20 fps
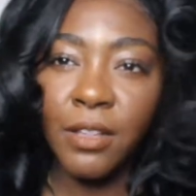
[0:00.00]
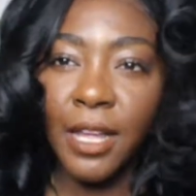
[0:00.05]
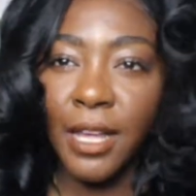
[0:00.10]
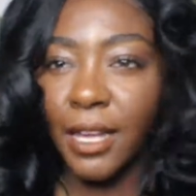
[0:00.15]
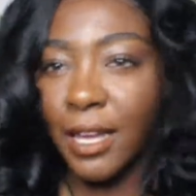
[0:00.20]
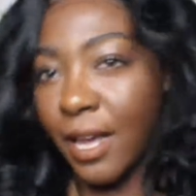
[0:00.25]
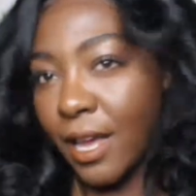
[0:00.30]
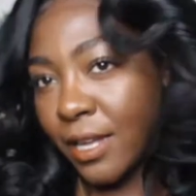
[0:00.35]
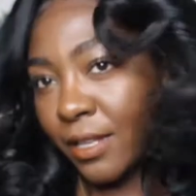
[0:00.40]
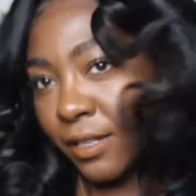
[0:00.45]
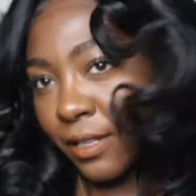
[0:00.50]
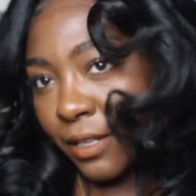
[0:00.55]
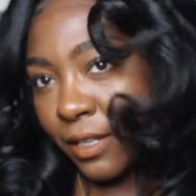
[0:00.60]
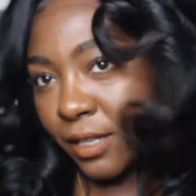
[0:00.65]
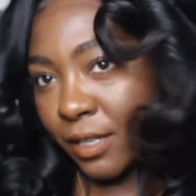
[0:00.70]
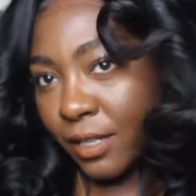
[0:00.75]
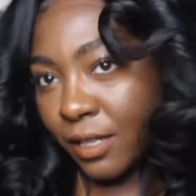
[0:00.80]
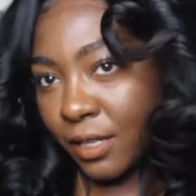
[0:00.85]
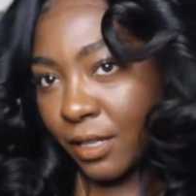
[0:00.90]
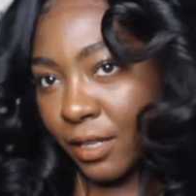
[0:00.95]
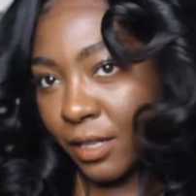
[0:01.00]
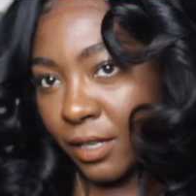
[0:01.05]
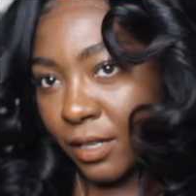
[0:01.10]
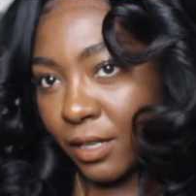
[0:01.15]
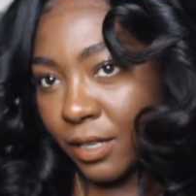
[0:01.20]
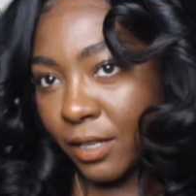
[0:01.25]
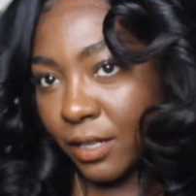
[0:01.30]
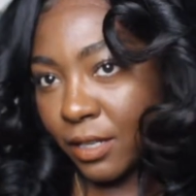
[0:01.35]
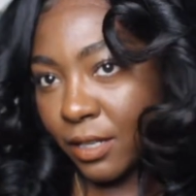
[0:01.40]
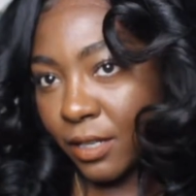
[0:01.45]
like I
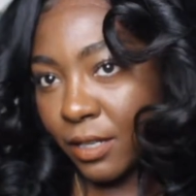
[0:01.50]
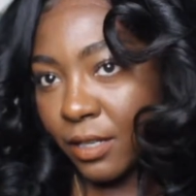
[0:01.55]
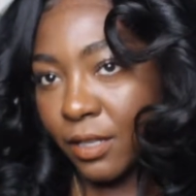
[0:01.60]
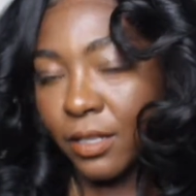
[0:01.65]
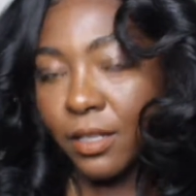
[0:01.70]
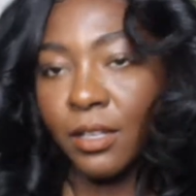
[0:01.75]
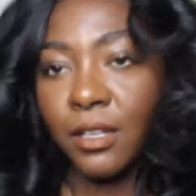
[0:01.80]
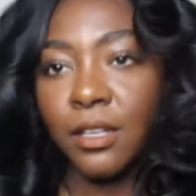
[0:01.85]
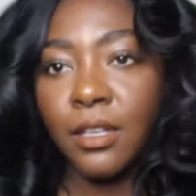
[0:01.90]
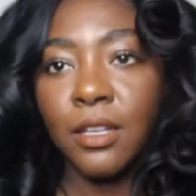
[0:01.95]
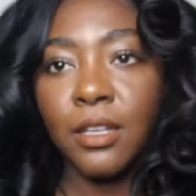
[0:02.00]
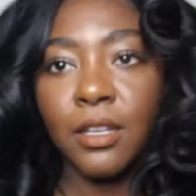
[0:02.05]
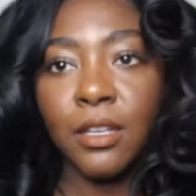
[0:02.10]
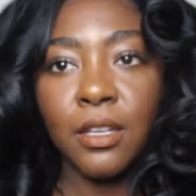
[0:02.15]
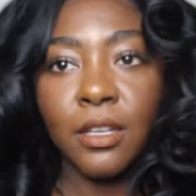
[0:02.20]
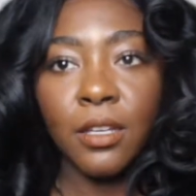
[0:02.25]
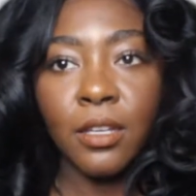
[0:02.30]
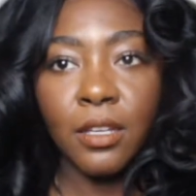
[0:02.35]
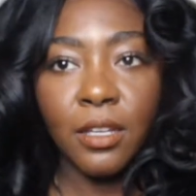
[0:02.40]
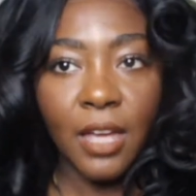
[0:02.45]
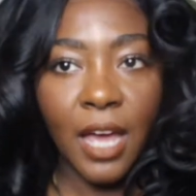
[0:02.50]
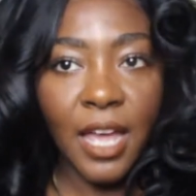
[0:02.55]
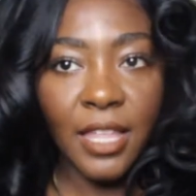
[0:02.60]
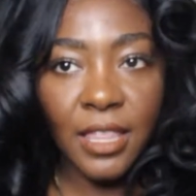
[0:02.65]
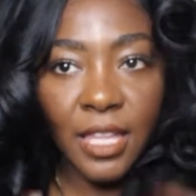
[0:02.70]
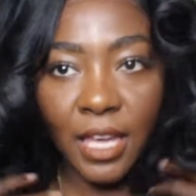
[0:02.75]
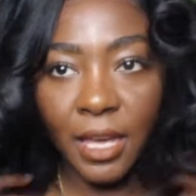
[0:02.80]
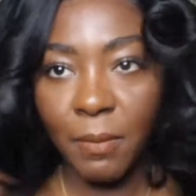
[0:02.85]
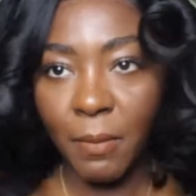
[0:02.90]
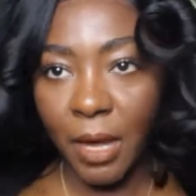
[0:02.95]
need, I
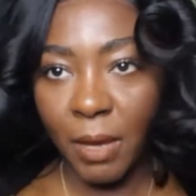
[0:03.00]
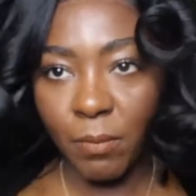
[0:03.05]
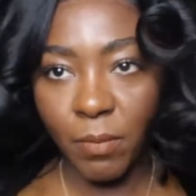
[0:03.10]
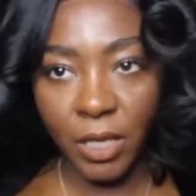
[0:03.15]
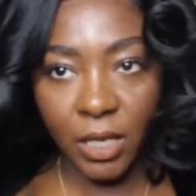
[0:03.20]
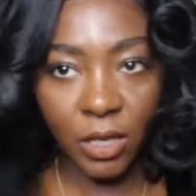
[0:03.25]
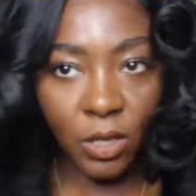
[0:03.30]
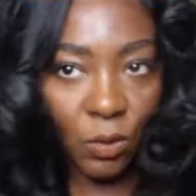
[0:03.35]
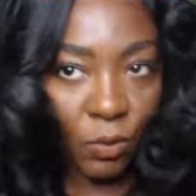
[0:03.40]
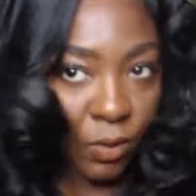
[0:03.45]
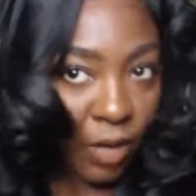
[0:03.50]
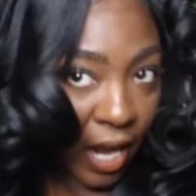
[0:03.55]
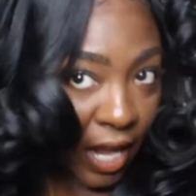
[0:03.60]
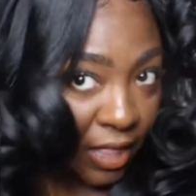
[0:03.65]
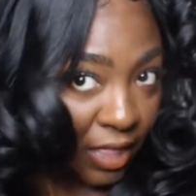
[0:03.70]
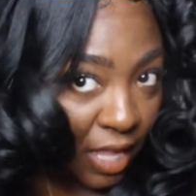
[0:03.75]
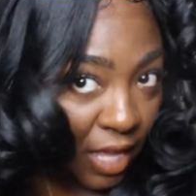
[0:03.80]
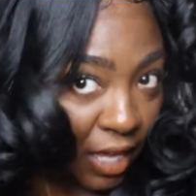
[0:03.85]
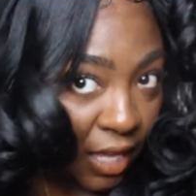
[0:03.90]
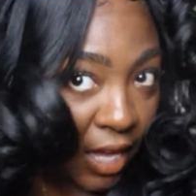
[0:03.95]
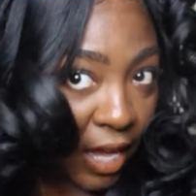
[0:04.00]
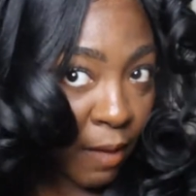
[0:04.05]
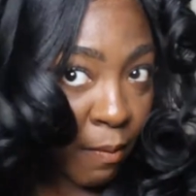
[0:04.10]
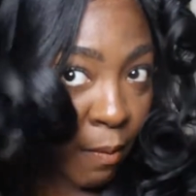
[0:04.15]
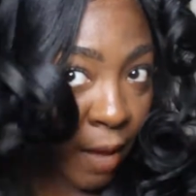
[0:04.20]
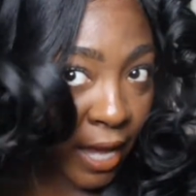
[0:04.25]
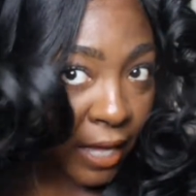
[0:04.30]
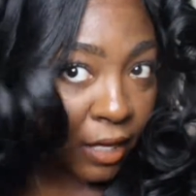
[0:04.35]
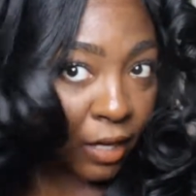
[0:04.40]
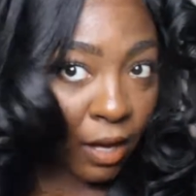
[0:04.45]
think it might be cute. I think it
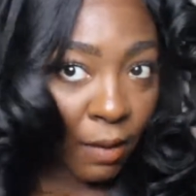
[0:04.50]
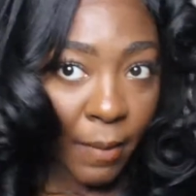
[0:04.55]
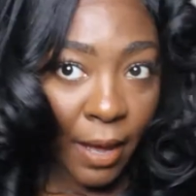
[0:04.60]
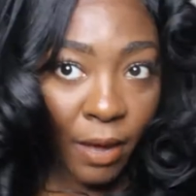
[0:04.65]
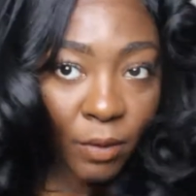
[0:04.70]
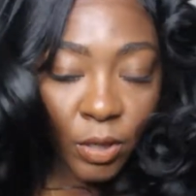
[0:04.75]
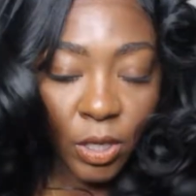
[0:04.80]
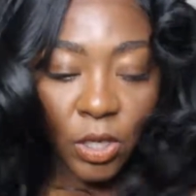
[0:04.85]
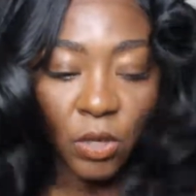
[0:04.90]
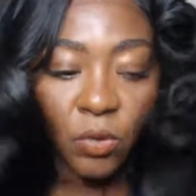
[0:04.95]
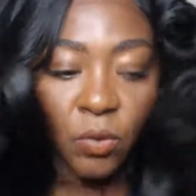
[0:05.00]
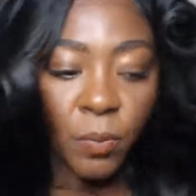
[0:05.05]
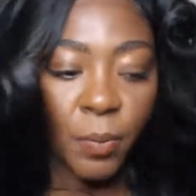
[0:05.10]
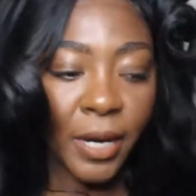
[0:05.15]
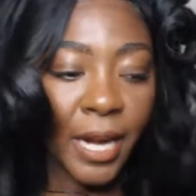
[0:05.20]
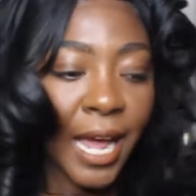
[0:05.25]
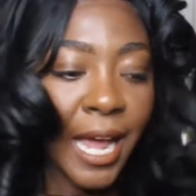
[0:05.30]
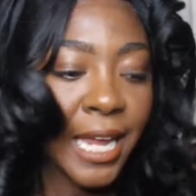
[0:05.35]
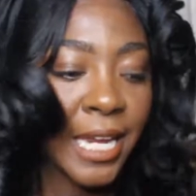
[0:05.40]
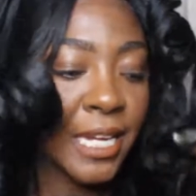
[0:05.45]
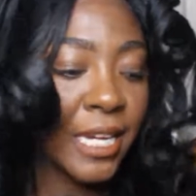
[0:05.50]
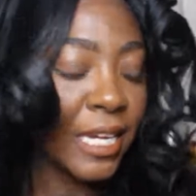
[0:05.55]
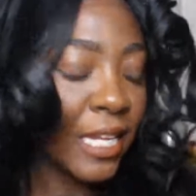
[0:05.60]
might come out cute, but I